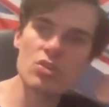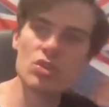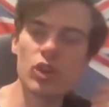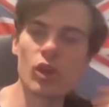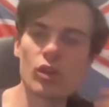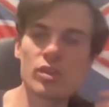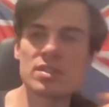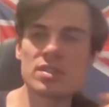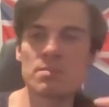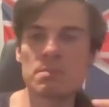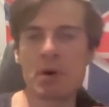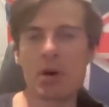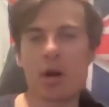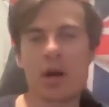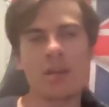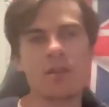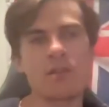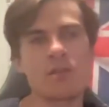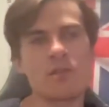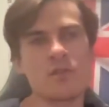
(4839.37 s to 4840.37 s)
loss in
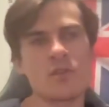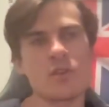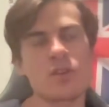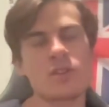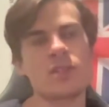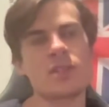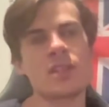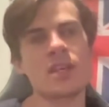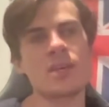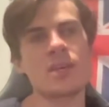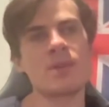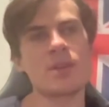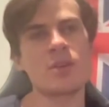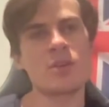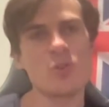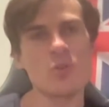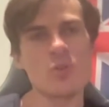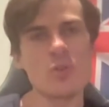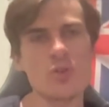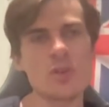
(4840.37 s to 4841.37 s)
biodiversity,
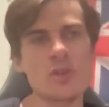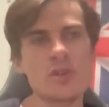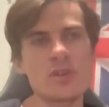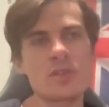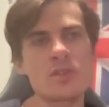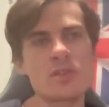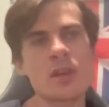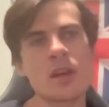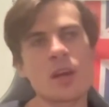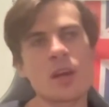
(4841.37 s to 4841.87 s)
because